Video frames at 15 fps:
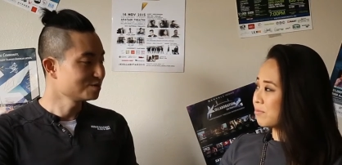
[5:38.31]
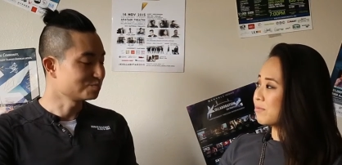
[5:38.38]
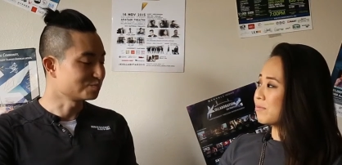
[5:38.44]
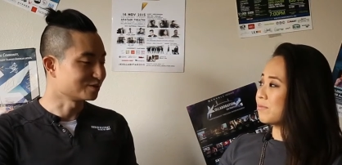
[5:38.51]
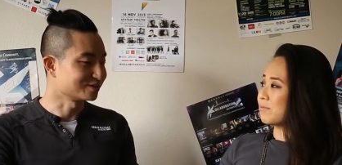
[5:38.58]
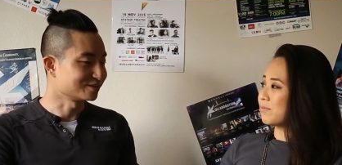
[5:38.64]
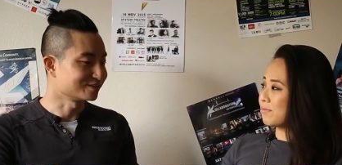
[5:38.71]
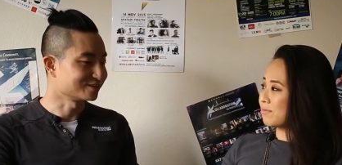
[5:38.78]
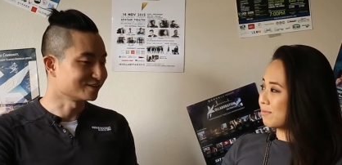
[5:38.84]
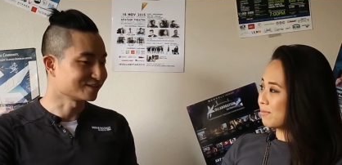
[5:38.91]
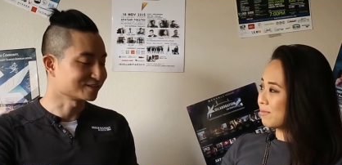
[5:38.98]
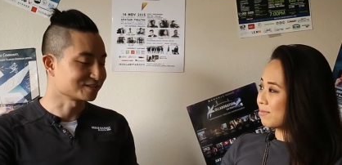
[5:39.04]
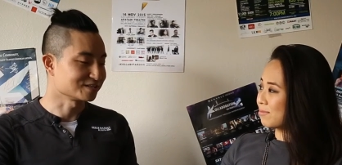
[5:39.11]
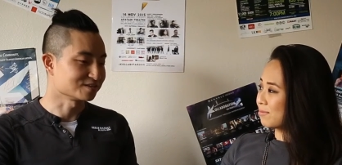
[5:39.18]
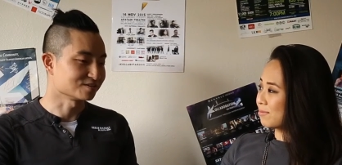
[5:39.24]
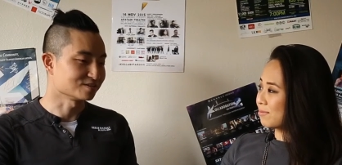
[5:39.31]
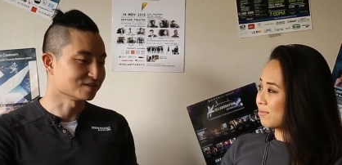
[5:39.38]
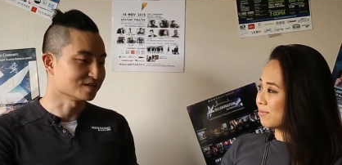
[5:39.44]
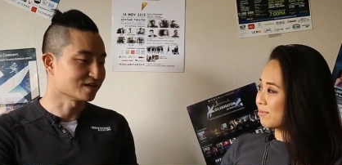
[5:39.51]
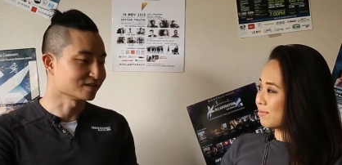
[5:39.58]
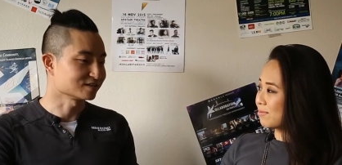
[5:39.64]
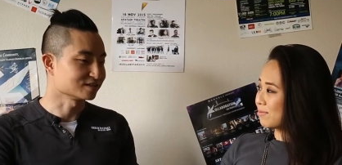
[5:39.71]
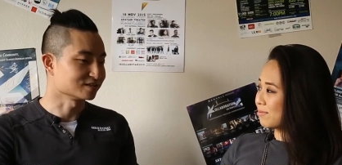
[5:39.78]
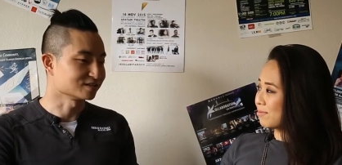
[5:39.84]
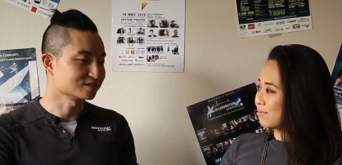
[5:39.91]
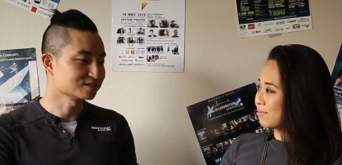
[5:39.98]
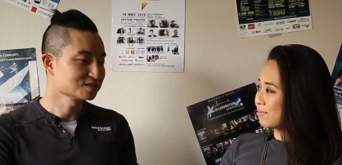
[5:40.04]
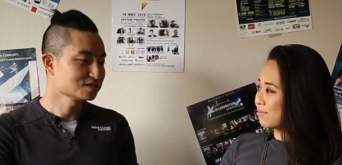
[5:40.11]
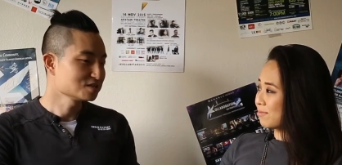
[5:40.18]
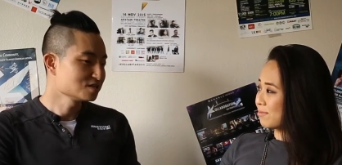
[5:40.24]
Speaker 1: But uh, at the end of the day, I
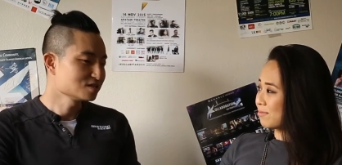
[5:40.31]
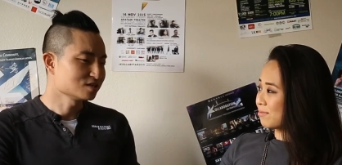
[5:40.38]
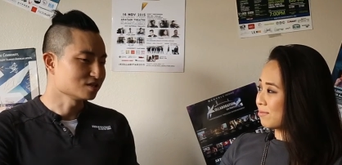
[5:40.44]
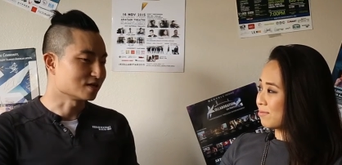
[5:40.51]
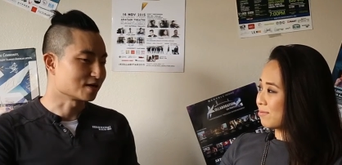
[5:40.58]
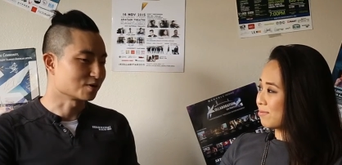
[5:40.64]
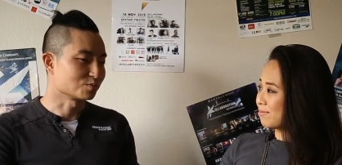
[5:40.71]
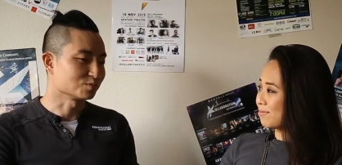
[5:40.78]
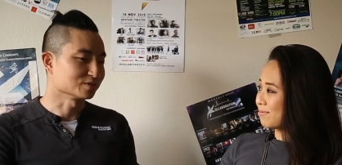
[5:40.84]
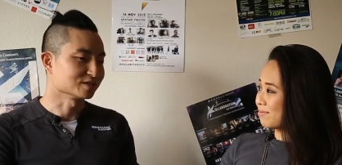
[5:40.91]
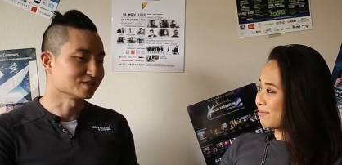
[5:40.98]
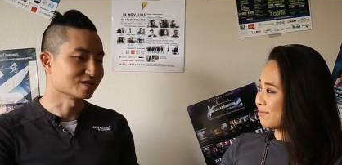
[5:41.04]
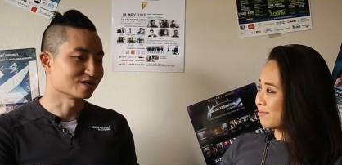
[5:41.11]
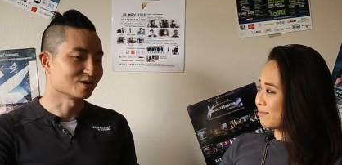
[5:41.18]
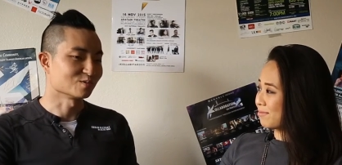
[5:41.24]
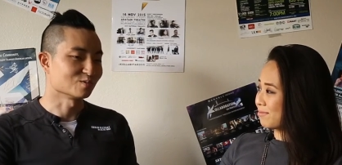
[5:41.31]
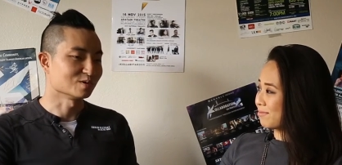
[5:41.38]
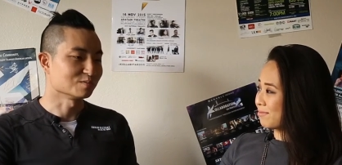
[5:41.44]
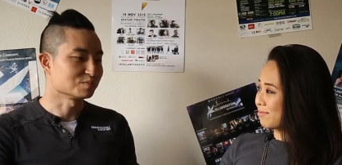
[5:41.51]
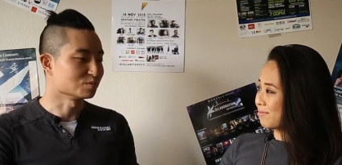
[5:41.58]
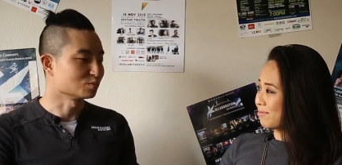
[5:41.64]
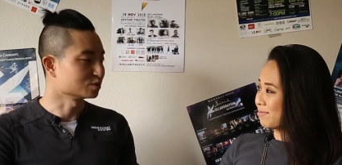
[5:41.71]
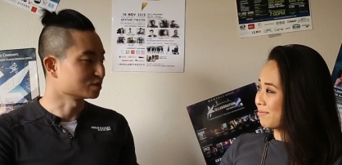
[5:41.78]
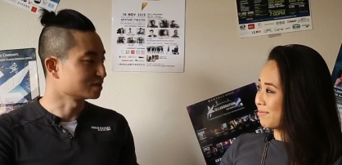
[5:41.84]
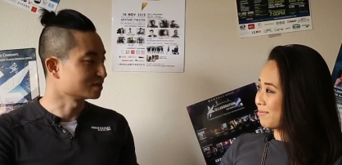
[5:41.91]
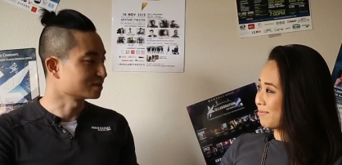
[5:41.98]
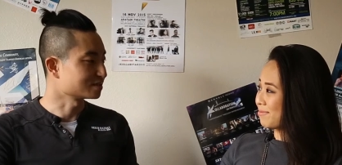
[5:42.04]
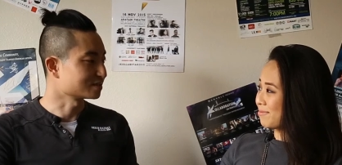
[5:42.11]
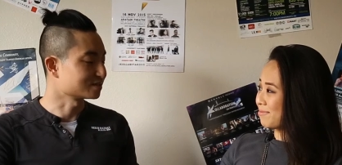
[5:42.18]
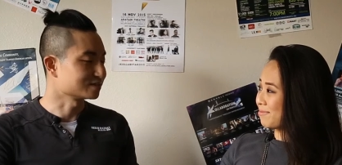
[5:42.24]
think you know, I don't really care what people
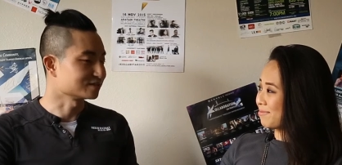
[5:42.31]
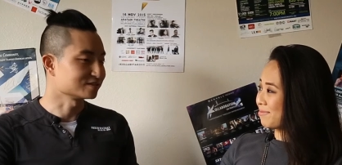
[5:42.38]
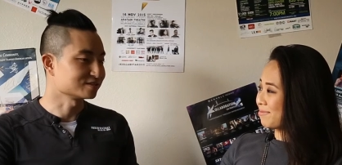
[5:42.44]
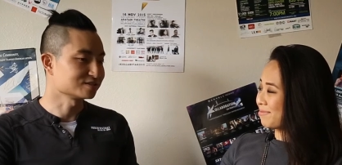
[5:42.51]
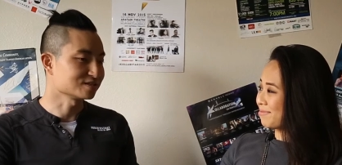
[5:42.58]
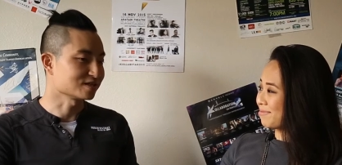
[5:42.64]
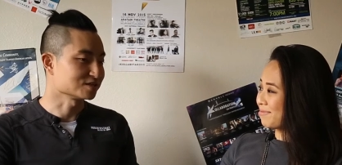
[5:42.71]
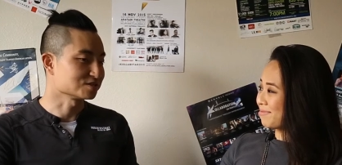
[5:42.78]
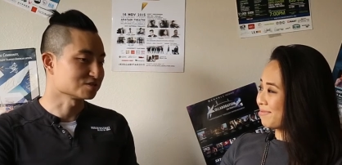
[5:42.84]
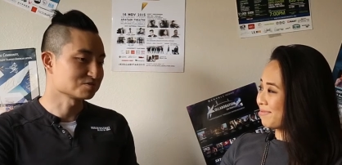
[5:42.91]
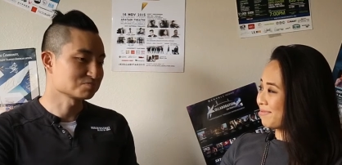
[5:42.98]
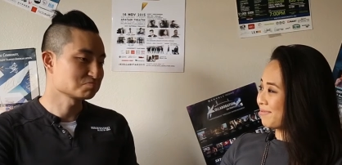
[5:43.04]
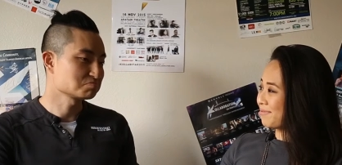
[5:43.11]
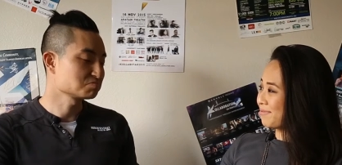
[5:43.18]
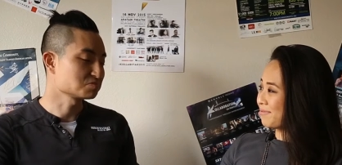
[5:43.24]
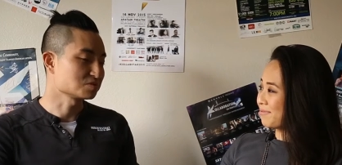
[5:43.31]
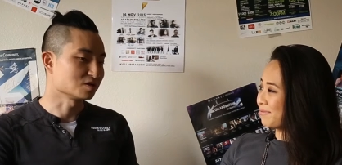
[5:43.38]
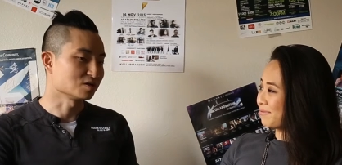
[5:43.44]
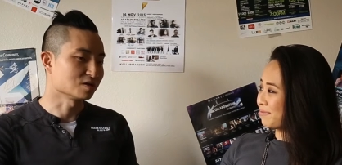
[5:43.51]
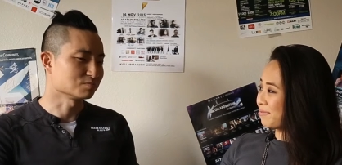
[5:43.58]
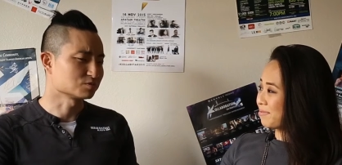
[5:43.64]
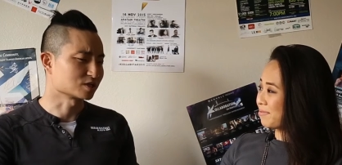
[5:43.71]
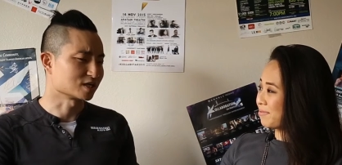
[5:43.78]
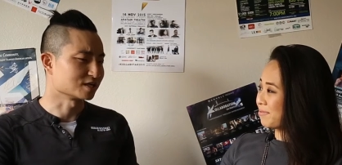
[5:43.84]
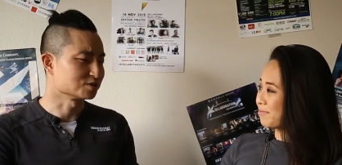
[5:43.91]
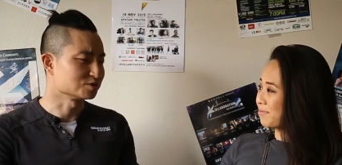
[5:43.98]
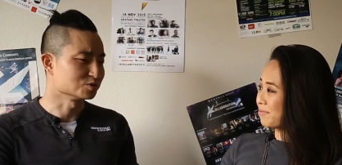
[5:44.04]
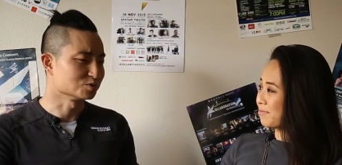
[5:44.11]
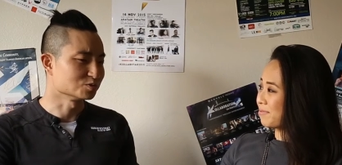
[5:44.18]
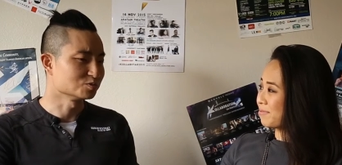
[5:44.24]
think. I think I just, you know, I'm trying to
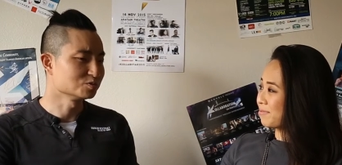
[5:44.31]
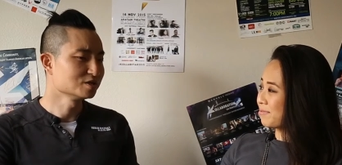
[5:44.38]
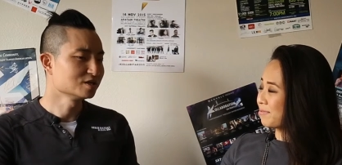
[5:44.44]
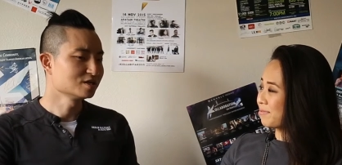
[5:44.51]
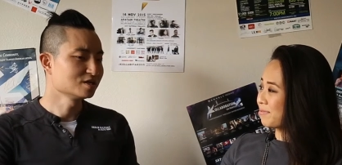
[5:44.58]
do